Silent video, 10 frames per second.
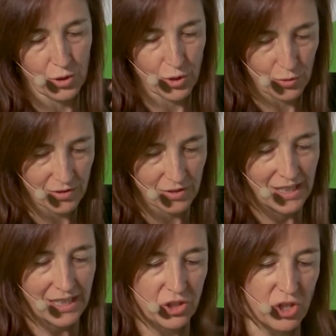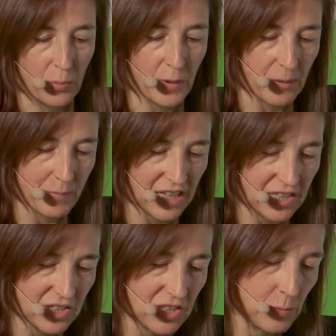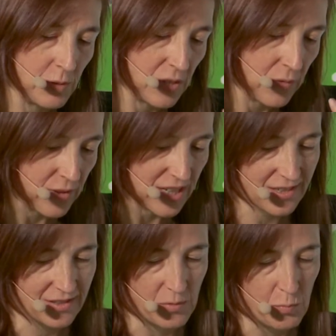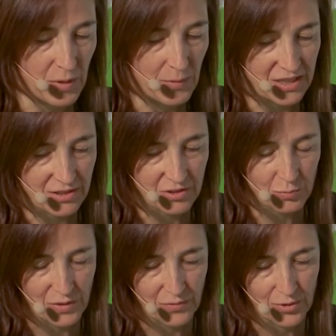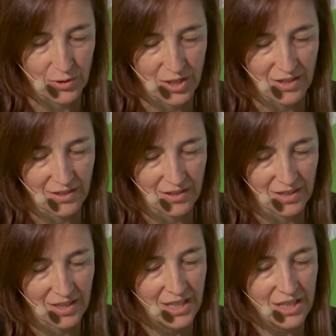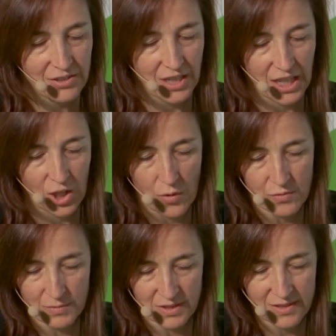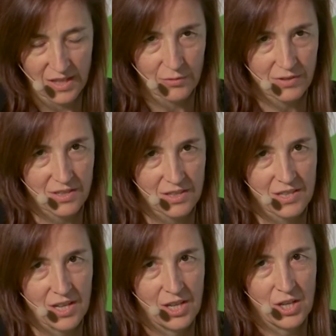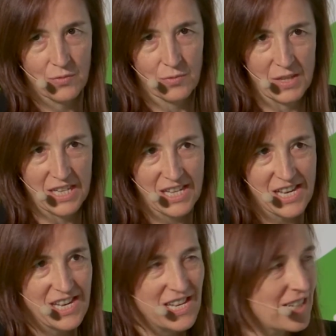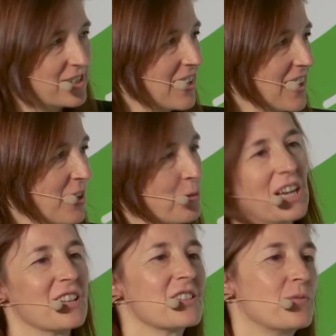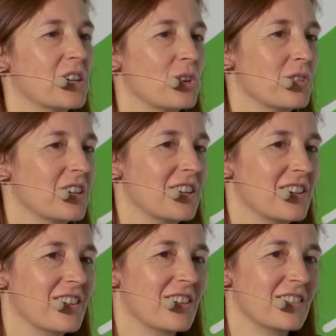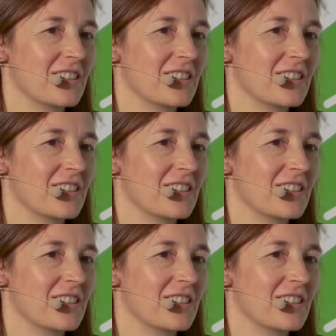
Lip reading: or should interoperability be first implemented before the e-government services? For me, I will answer very quickly.